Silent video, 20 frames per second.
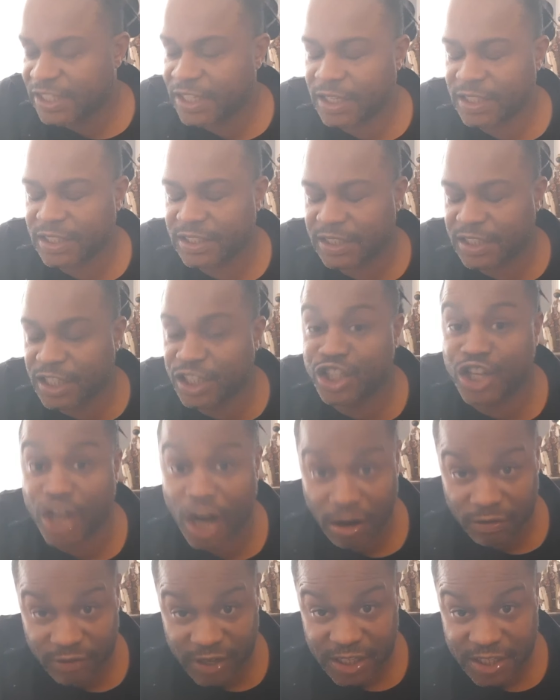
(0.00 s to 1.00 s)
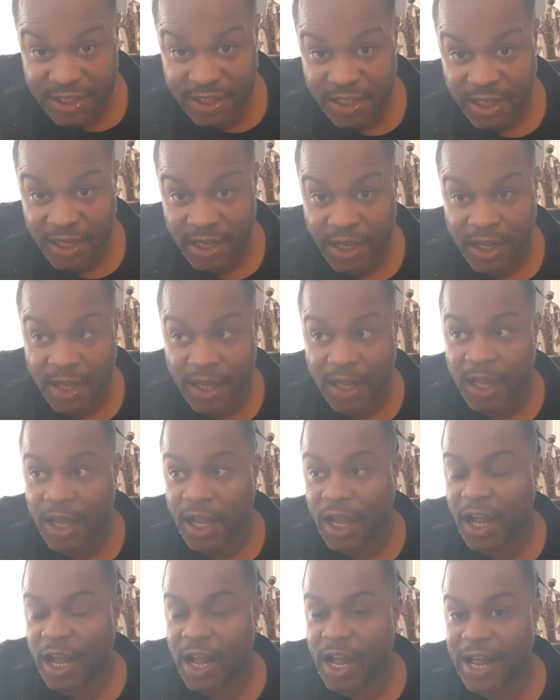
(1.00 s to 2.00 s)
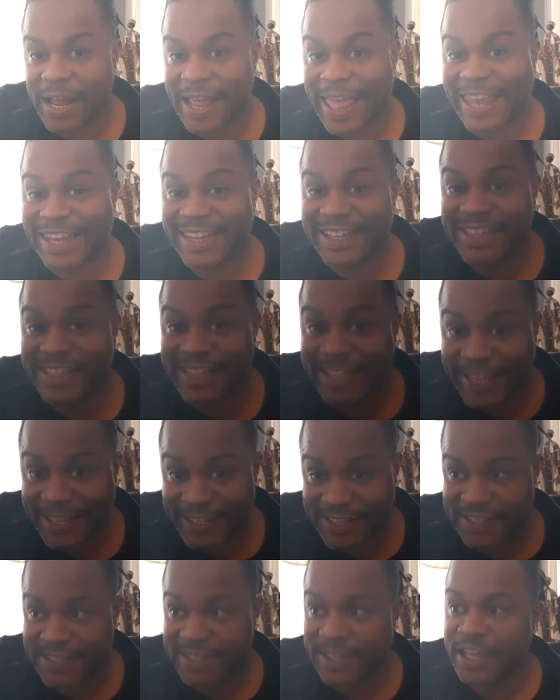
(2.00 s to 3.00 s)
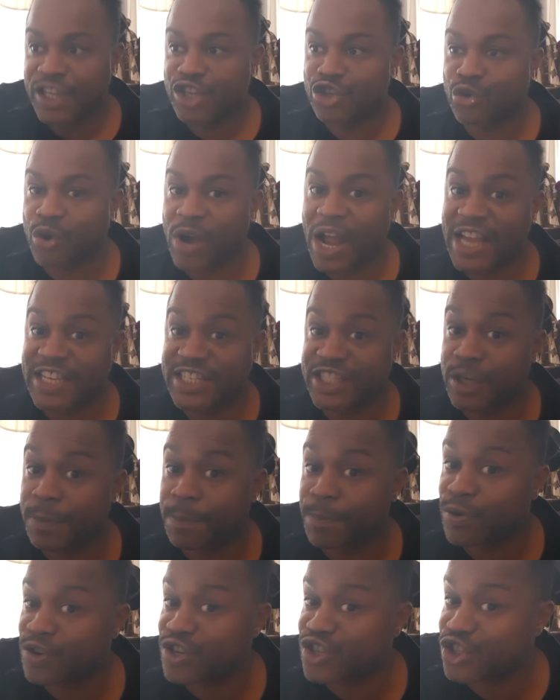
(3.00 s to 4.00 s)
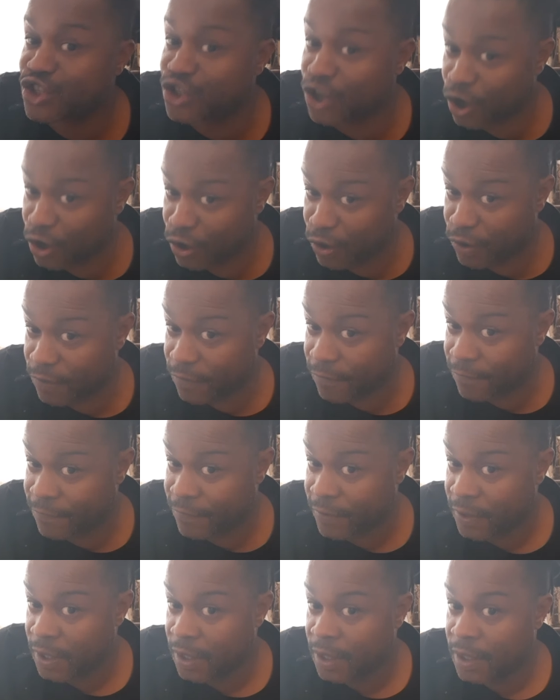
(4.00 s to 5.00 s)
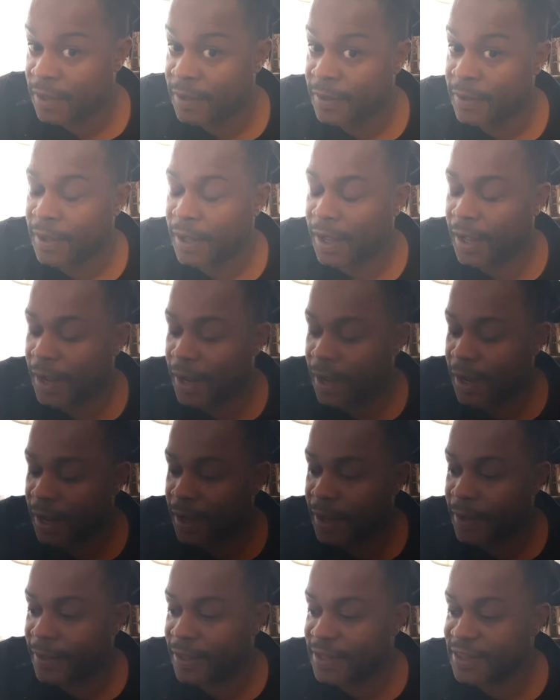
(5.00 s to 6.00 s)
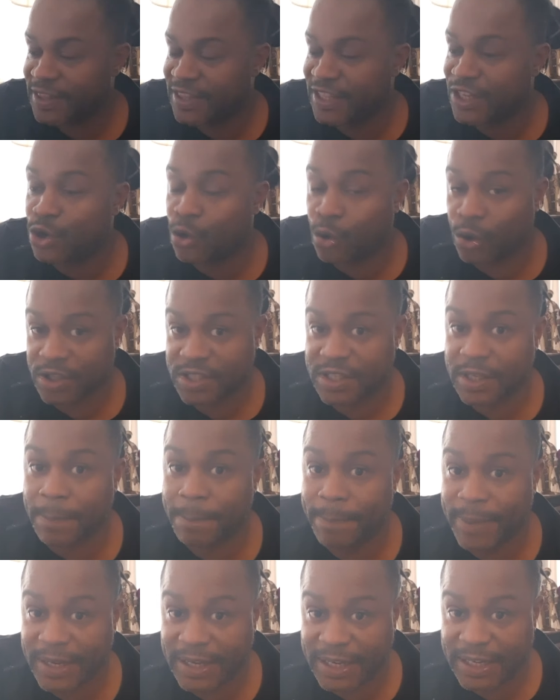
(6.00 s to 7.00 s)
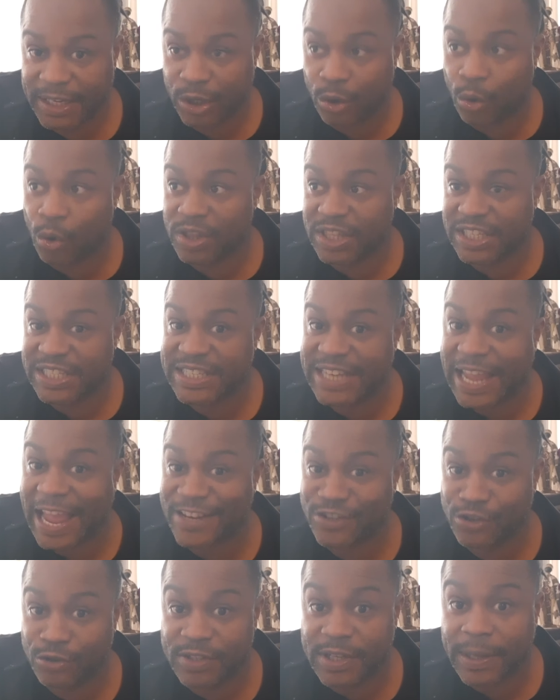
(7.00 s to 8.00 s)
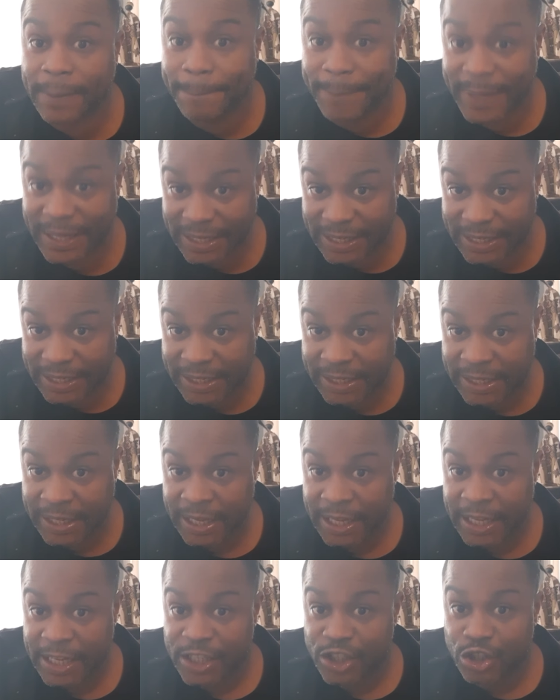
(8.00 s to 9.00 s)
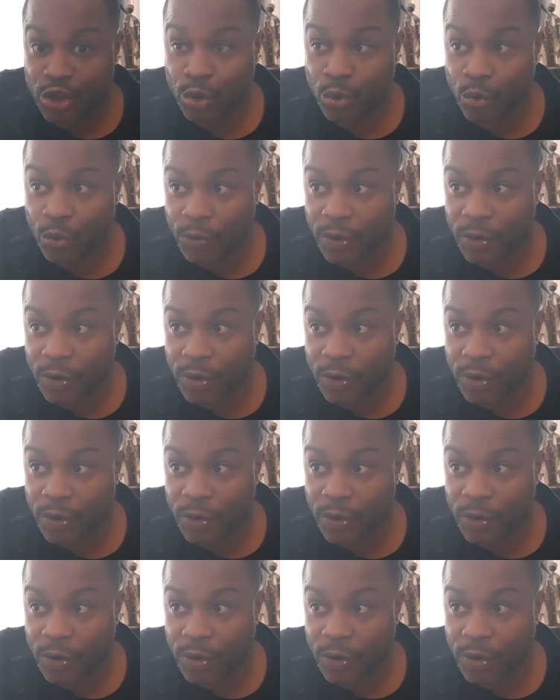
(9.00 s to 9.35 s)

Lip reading: concurrence at least tries to preserve the court's ability or the statute's ability to